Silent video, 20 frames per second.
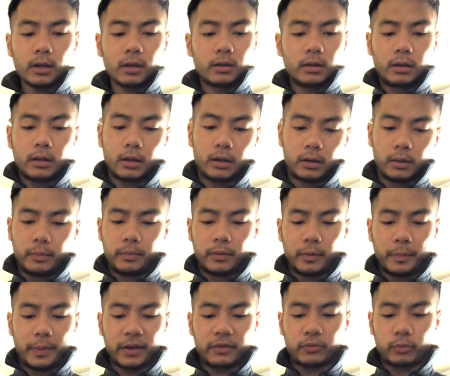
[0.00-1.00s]
The
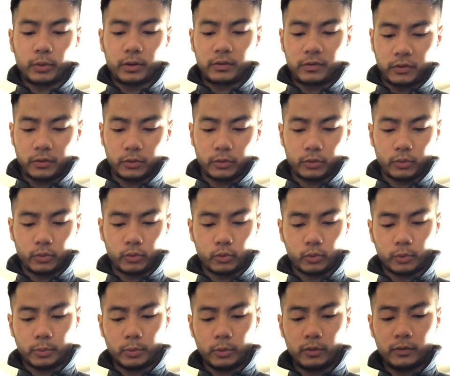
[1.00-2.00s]
best way to
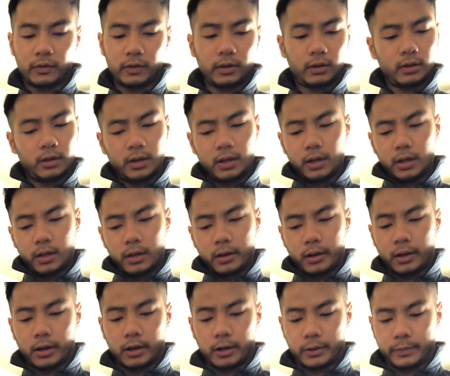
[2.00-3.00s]
remove it
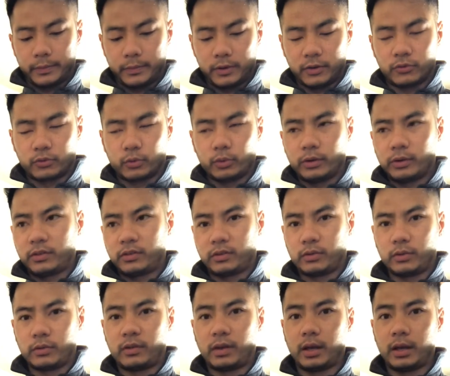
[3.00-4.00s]
is really to
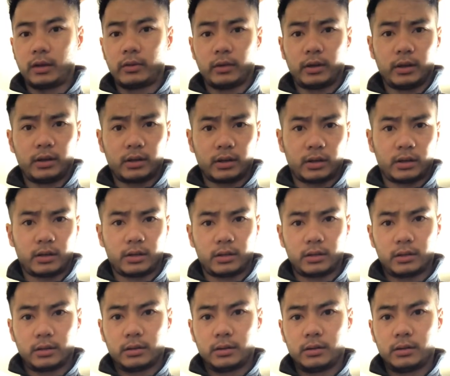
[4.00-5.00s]
take
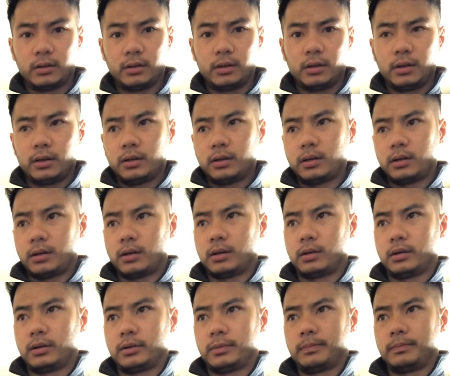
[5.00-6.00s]

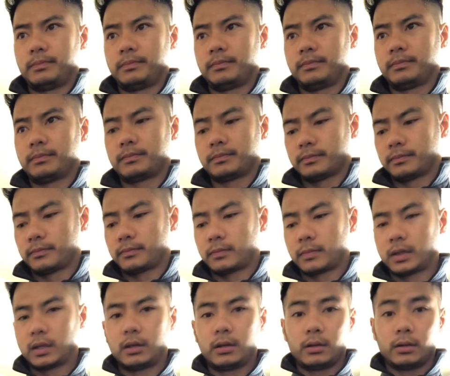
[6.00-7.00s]
um,
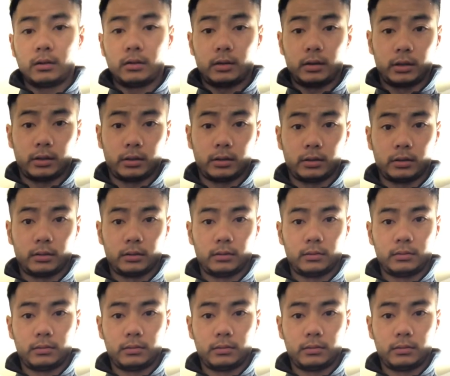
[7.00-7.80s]
like a